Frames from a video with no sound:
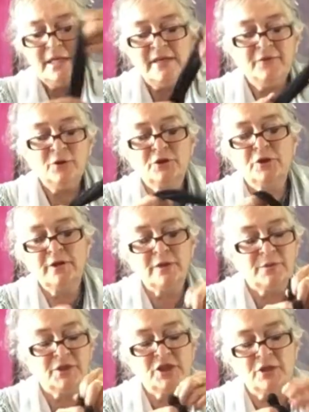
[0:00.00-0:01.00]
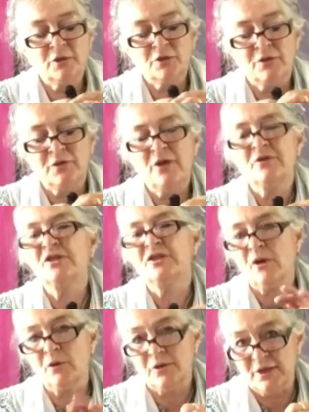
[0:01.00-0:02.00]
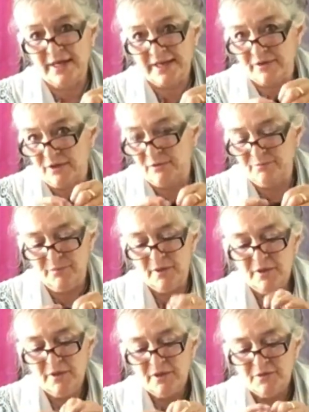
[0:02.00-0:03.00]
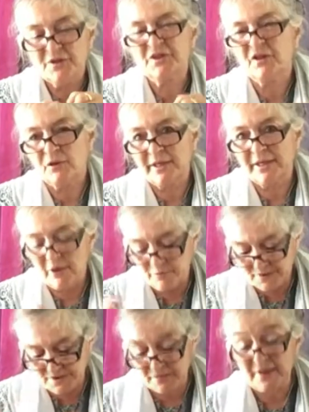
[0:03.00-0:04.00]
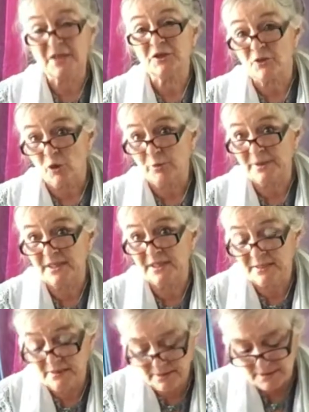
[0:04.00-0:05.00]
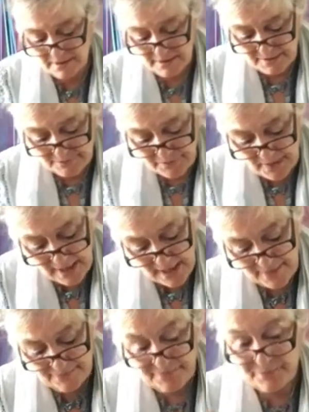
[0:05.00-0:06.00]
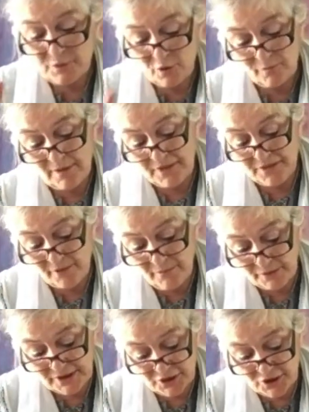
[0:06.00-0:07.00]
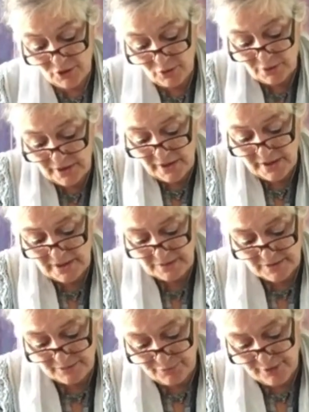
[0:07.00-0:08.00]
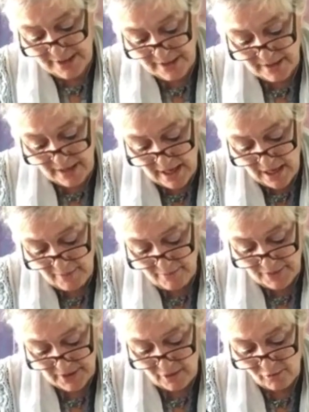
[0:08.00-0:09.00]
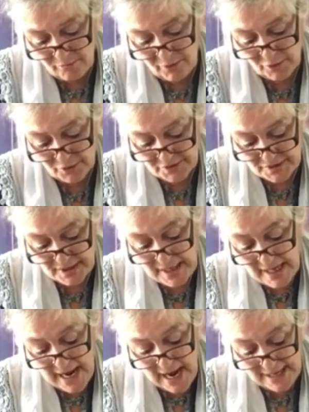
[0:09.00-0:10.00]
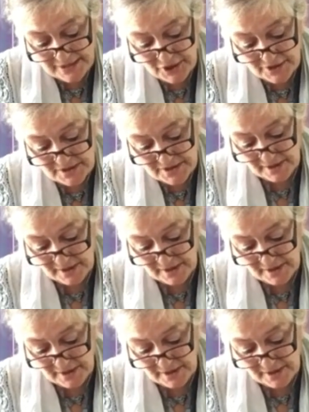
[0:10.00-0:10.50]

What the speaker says: If you're doing it with children though, just hold the neck of the stocking open so they can drop it in. Got my thumb on its shoulder, going to bring up the compost and just